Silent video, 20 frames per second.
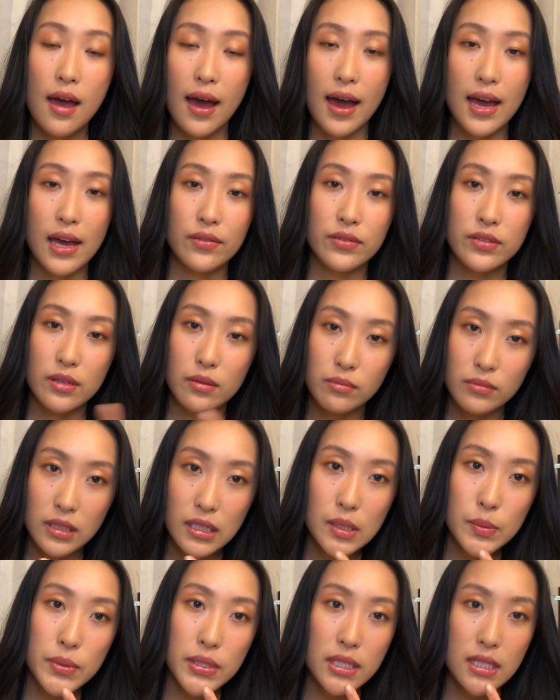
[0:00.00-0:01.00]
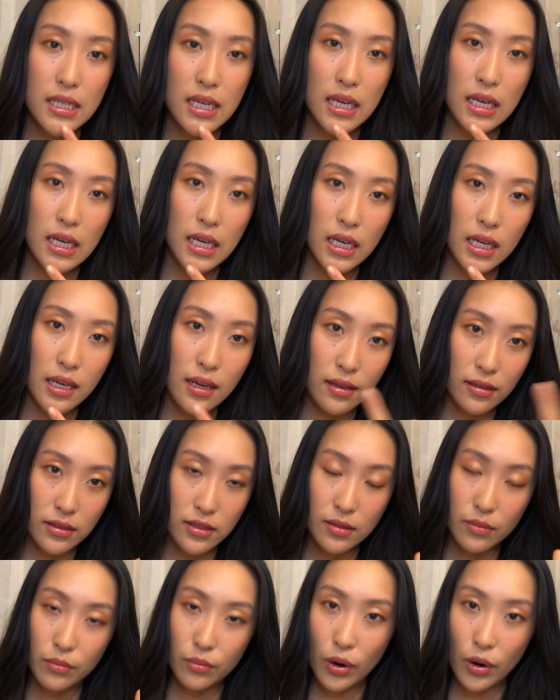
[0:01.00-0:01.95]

I have some lipstick and some